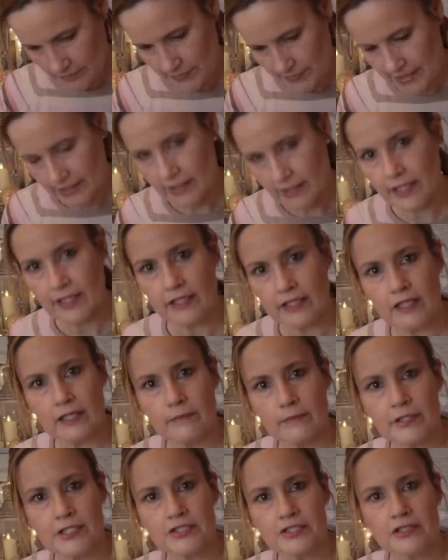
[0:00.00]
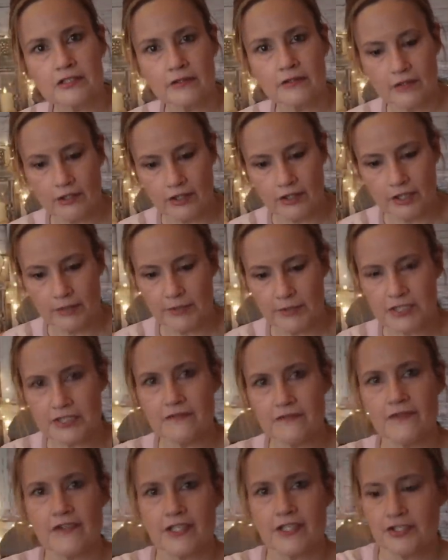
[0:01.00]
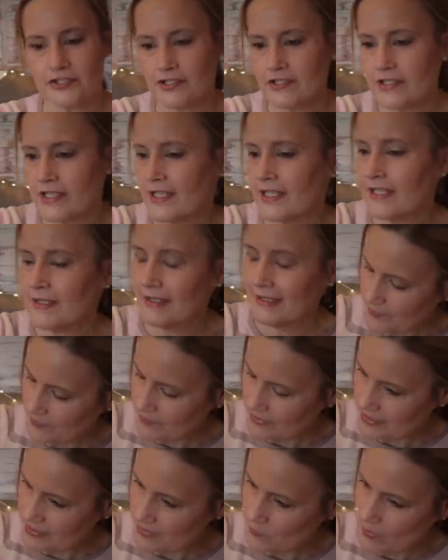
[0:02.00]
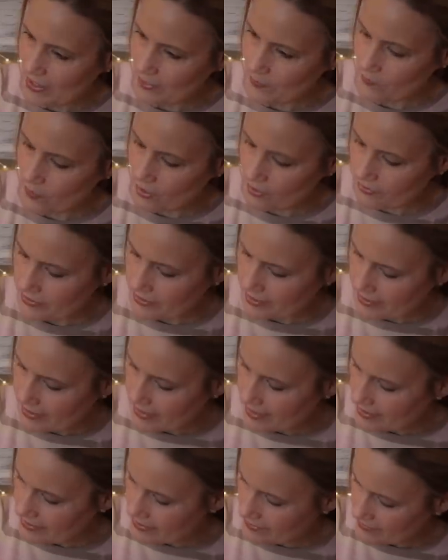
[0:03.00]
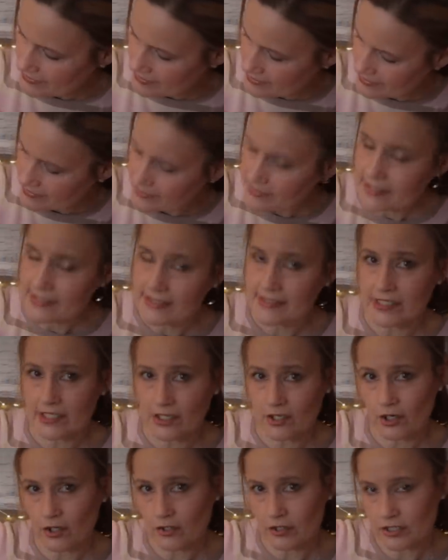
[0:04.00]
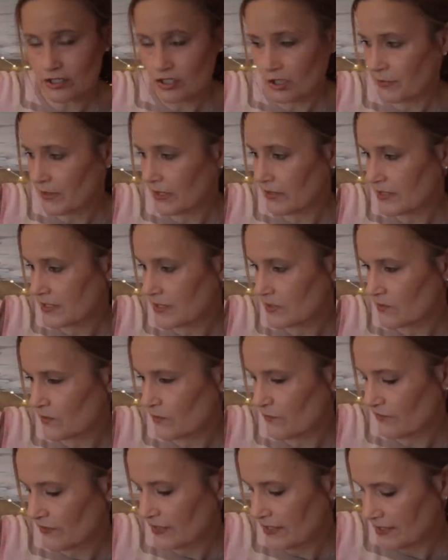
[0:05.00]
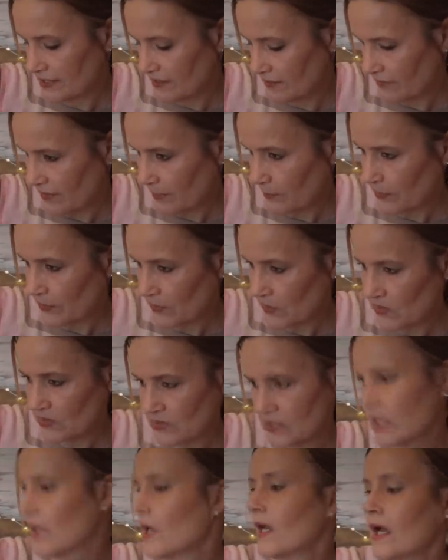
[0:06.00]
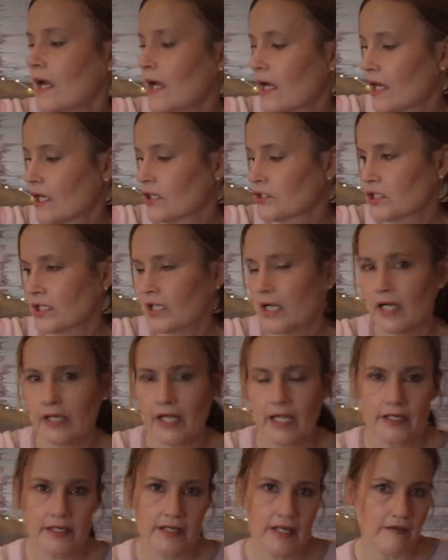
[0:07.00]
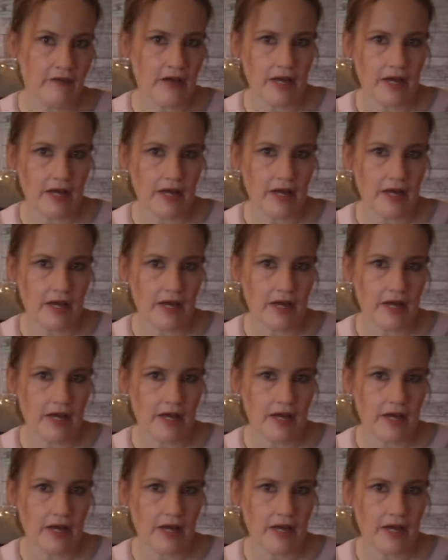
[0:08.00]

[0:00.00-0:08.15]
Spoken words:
have been on commission for this, shouldn't I? It was this white one. Again, this is in a cotton dobby. This is from Felicity Fabrics. Because you can't never